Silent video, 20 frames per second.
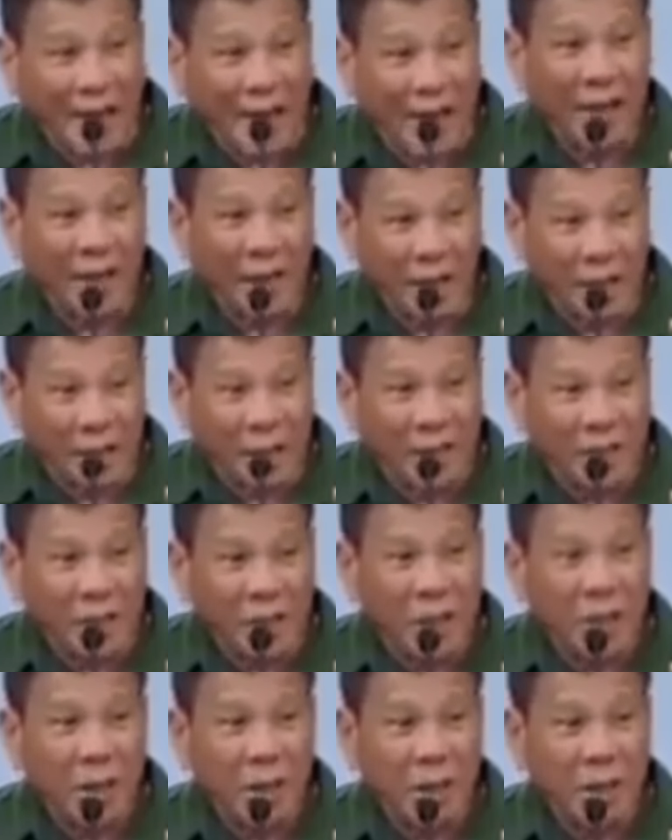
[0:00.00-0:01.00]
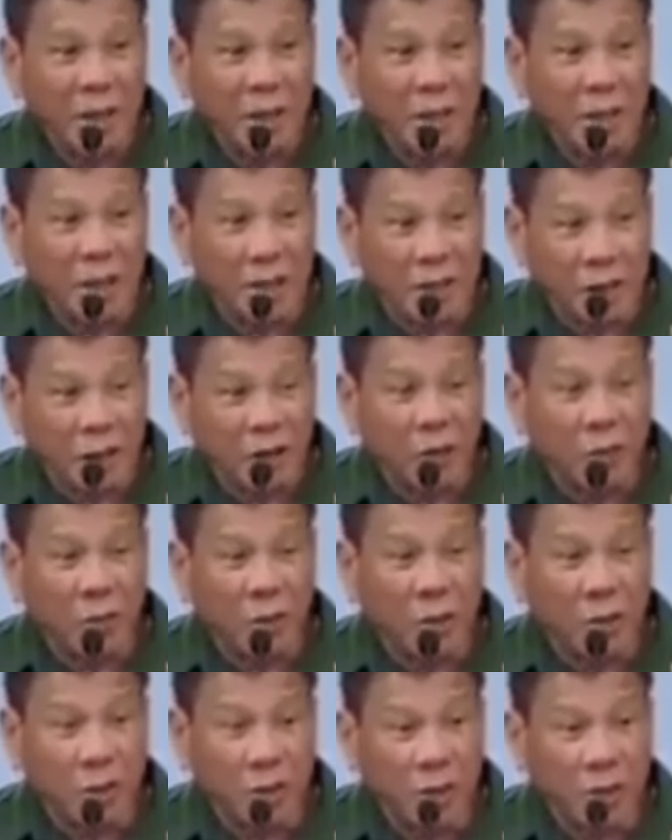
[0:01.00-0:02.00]
is the
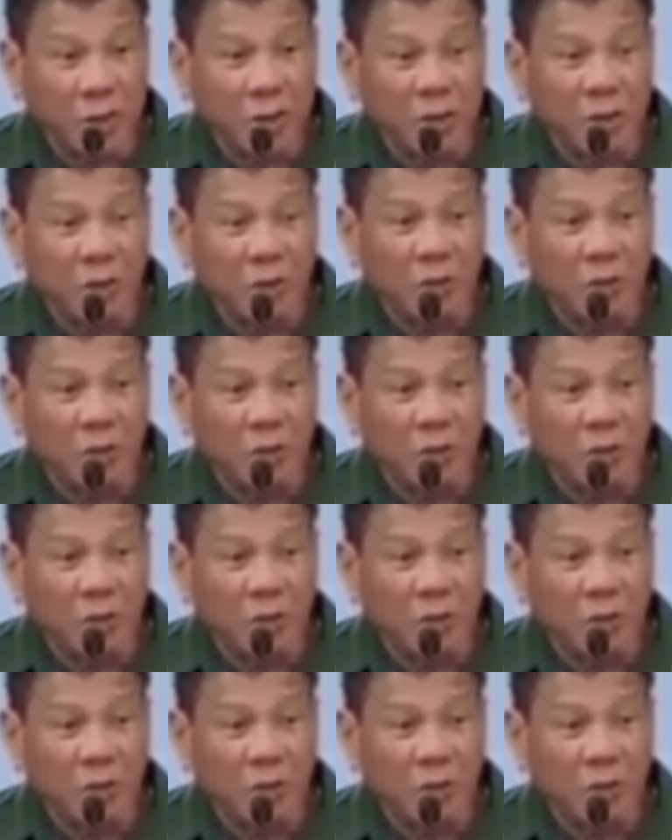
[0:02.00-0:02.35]
recommendation